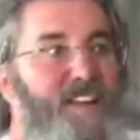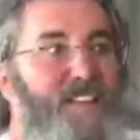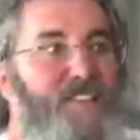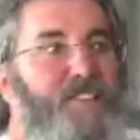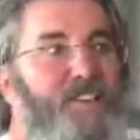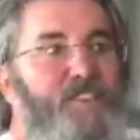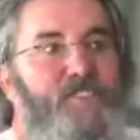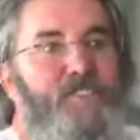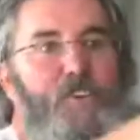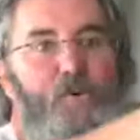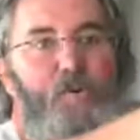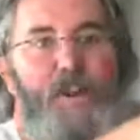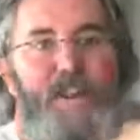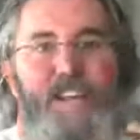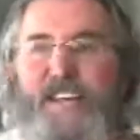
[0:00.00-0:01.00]
The
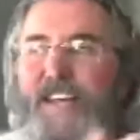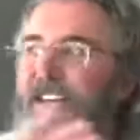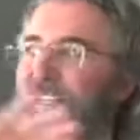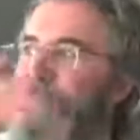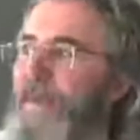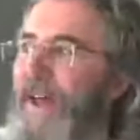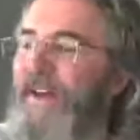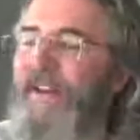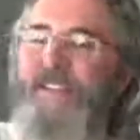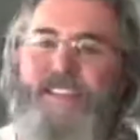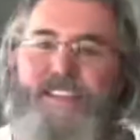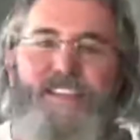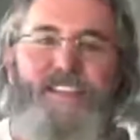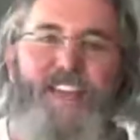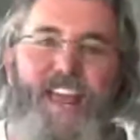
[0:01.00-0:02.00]
doing is better
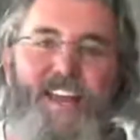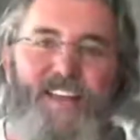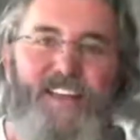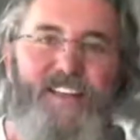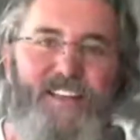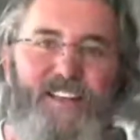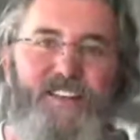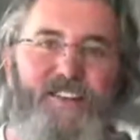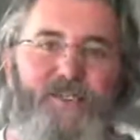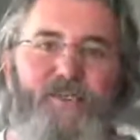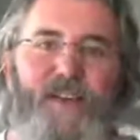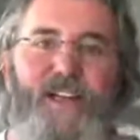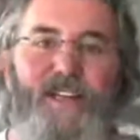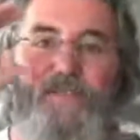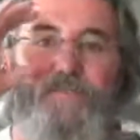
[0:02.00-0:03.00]
than the getting,
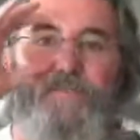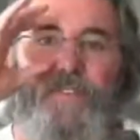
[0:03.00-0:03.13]
right?